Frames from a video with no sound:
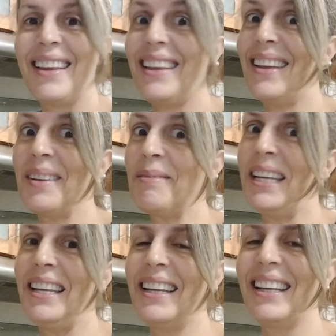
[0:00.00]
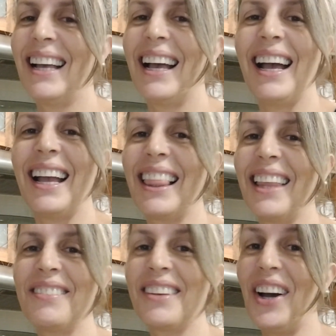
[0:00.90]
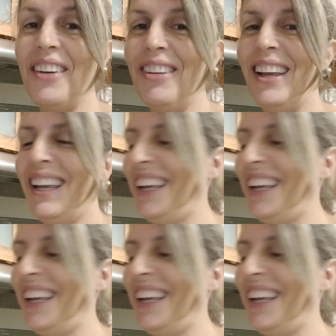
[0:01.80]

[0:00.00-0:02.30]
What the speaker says: Yummy. I love coffee.